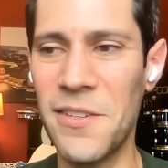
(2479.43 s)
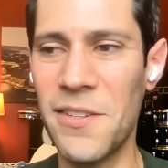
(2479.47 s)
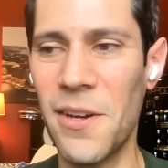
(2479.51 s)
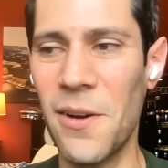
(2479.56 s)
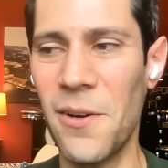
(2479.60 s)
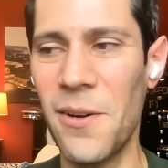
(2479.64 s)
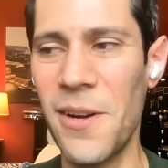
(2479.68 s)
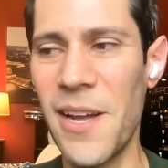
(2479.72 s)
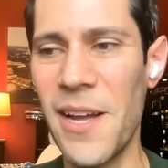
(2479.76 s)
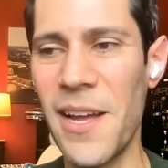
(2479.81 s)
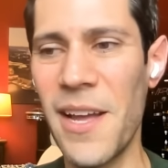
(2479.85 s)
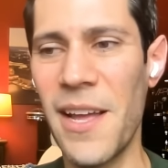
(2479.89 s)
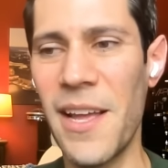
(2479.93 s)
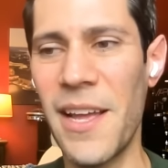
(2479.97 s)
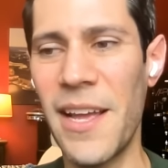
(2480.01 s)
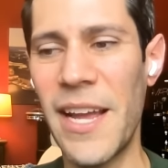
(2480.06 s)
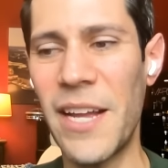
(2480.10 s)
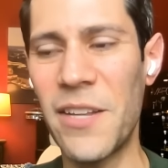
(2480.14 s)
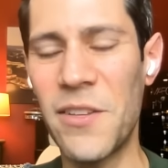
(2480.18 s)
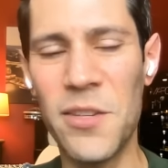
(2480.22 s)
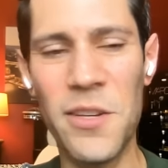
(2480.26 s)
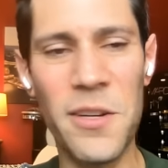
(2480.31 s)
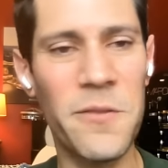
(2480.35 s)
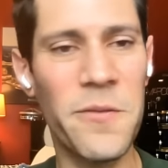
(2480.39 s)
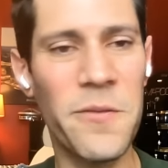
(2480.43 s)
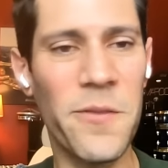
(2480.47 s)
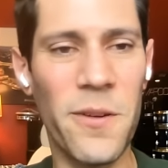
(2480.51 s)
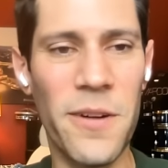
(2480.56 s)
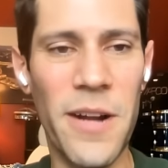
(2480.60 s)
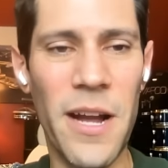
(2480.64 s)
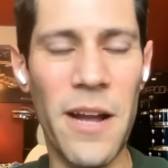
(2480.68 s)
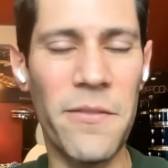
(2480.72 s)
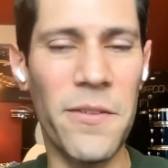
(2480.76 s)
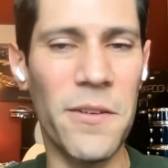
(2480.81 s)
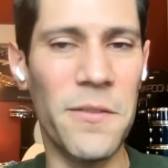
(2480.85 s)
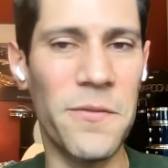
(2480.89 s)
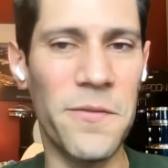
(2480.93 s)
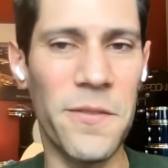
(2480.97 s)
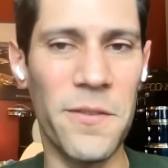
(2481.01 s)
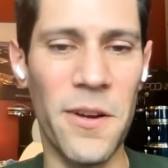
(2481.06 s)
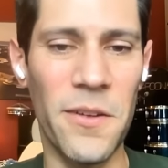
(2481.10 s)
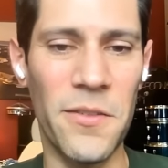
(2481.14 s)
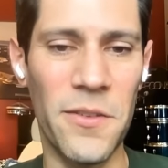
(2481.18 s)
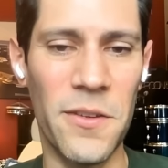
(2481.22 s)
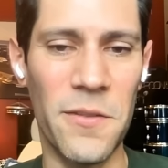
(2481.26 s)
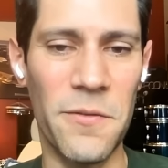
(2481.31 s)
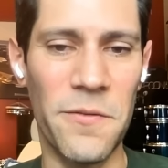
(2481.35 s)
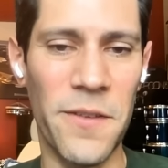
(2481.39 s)
So it took forever for
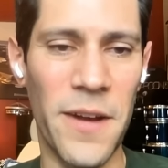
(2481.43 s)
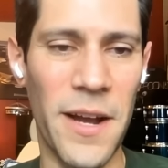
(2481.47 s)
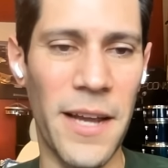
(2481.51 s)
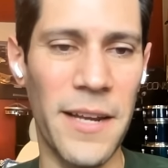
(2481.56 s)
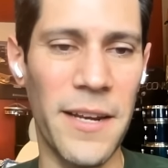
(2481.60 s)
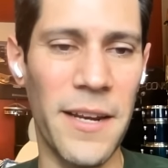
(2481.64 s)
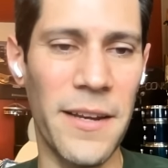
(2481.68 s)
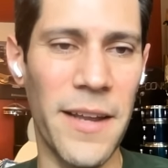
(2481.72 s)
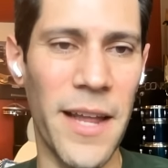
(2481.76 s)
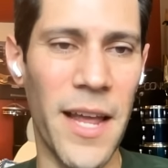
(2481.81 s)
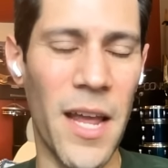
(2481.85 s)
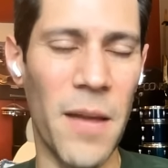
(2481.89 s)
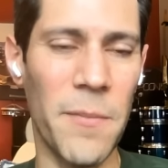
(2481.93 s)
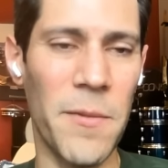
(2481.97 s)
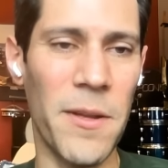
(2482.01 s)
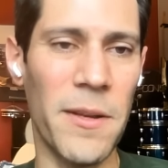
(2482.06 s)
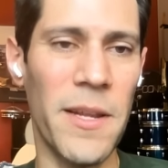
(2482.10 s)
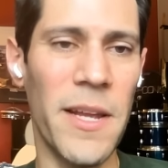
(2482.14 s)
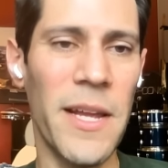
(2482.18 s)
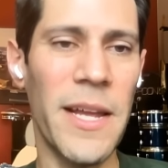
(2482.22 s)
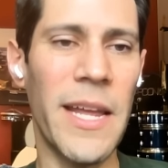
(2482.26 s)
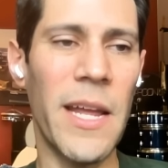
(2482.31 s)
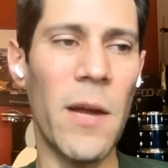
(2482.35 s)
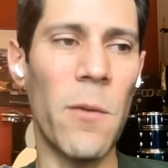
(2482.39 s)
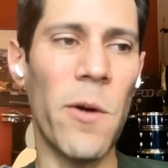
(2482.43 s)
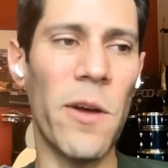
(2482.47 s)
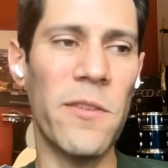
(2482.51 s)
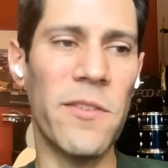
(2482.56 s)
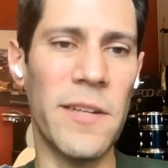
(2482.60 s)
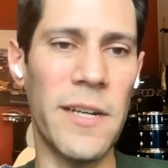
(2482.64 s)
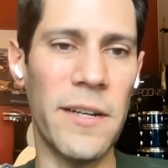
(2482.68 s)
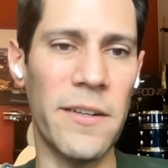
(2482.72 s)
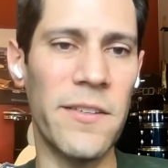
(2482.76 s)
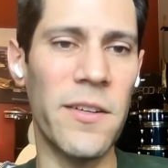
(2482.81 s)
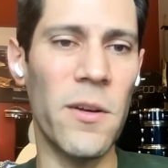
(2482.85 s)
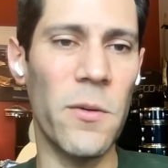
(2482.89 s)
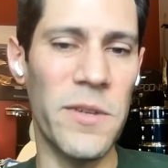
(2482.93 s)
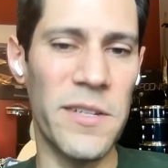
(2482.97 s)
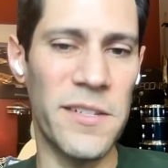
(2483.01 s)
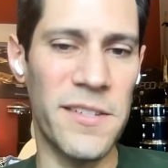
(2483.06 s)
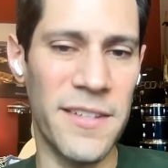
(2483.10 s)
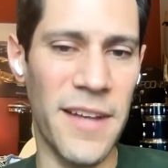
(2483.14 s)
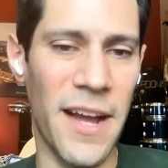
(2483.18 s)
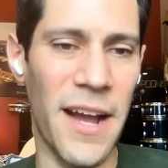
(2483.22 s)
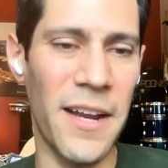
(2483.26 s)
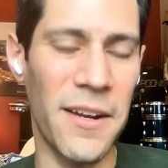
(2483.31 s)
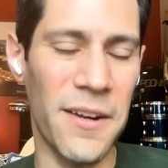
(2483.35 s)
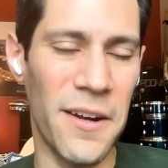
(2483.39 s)
us to find a name. And it wasn't until we
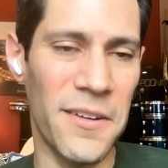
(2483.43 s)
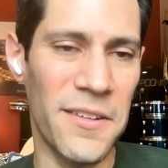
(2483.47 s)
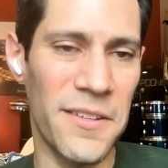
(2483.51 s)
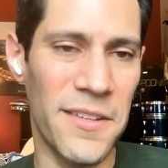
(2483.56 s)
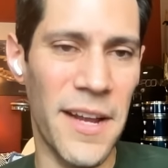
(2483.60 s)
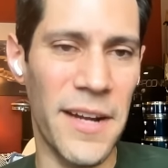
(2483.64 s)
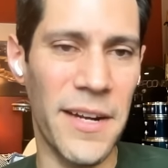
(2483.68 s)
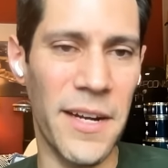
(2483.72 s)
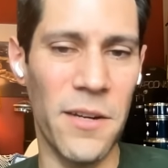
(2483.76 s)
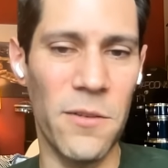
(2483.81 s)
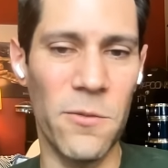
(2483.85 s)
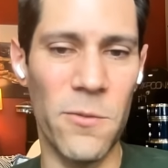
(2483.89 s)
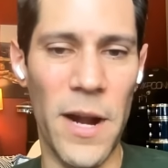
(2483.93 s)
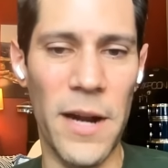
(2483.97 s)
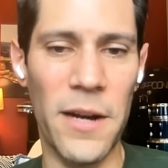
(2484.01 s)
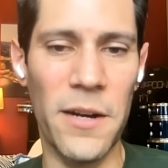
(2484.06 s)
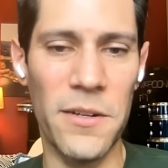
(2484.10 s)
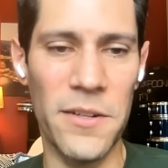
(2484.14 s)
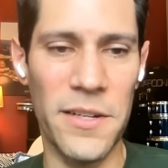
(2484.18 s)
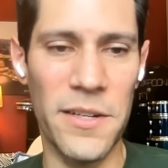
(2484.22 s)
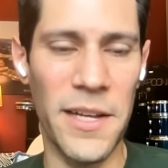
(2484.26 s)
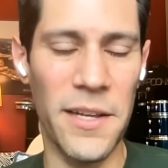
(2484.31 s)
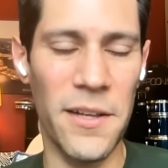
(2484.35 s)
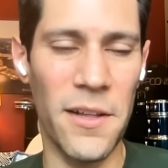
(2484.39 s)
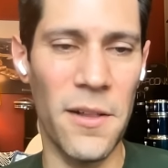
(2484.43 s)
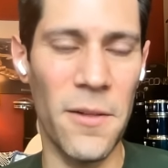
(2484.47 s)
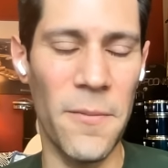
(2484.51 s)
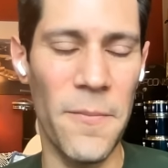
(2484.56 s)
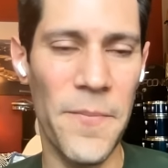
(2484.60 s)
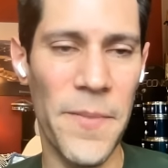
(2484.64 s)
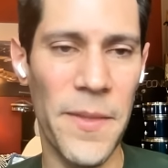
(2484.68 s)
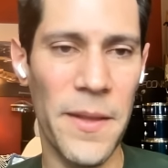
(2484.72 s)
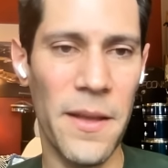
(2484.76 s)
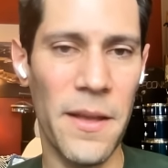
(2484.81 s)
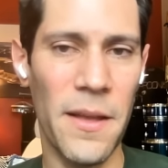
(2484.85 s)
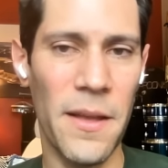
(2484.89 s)
signed our second record deal